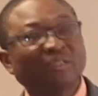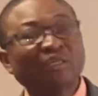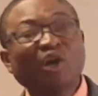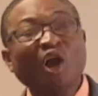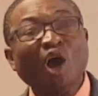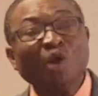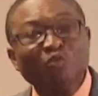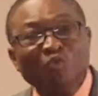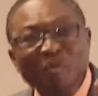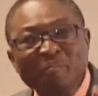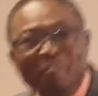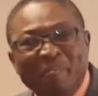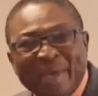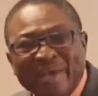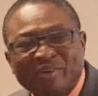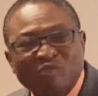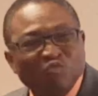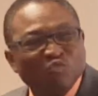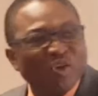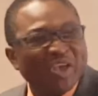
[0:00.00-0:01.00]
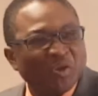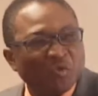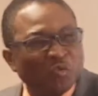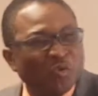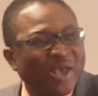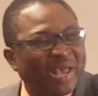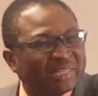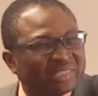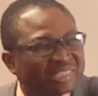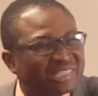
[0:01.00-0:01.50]
God will make way
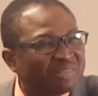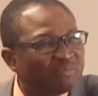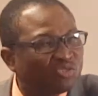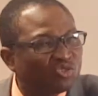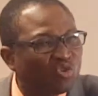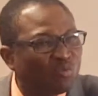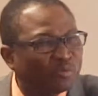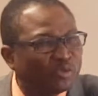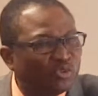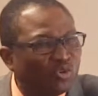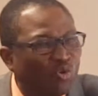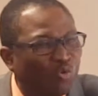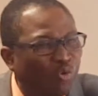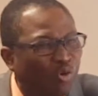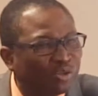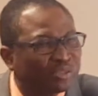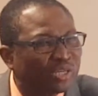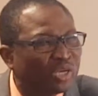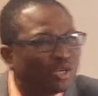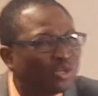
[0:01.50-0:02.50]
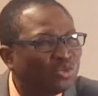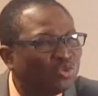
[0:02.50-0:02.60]
where seems to be no what?